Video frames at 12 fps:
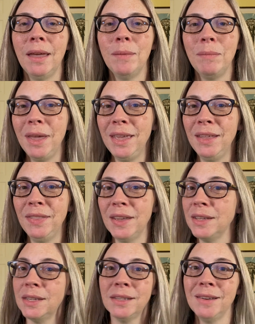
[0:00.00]
Making
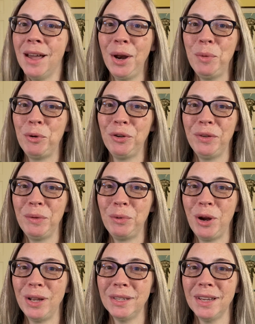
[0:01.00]
things is not a perfect
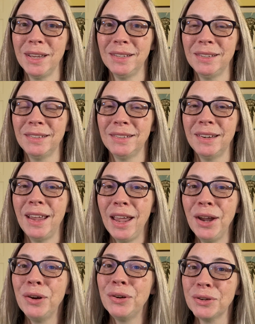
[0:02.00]
process.
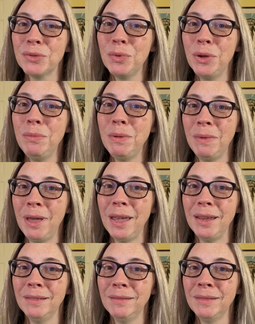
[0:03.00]
Errors will be
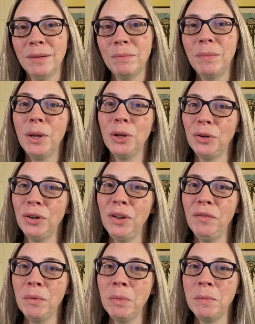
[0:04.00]
made, but learning
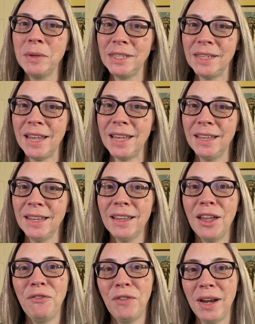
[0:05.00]
from the mistake
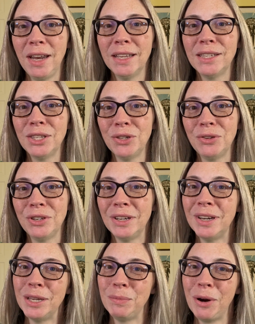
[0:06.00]
and finding a solution
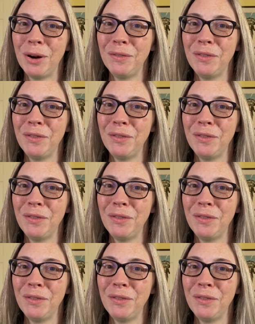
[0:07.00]
is part of the